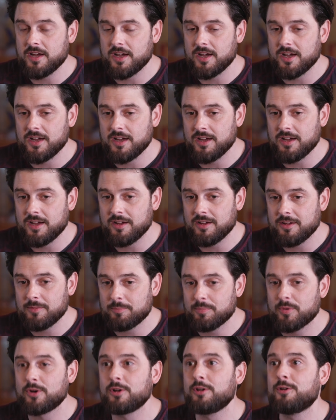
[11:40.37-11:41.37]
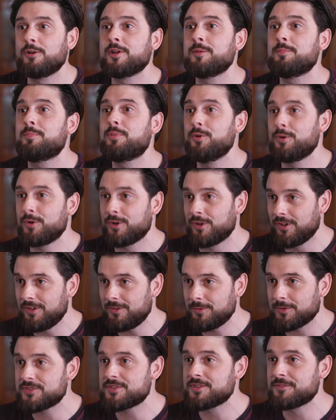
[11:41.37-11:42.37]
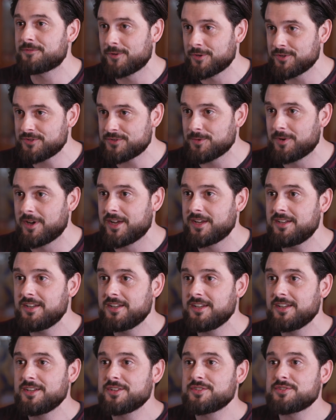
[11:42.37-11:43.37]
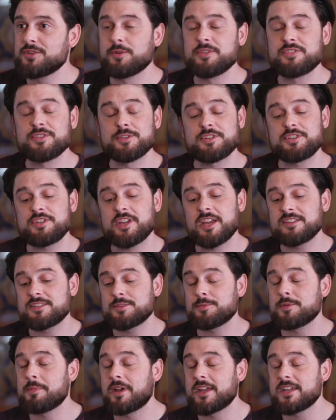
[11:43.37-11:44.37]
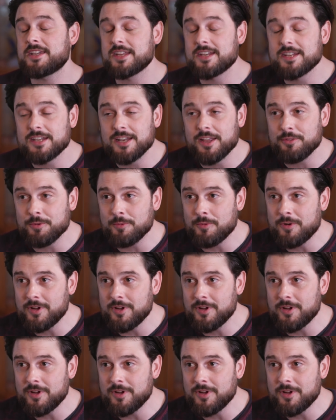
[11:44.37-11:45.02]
uh, the Purloined, Purloined Poodle, Poodle was yeah. the first one. So is there a chance that we might get another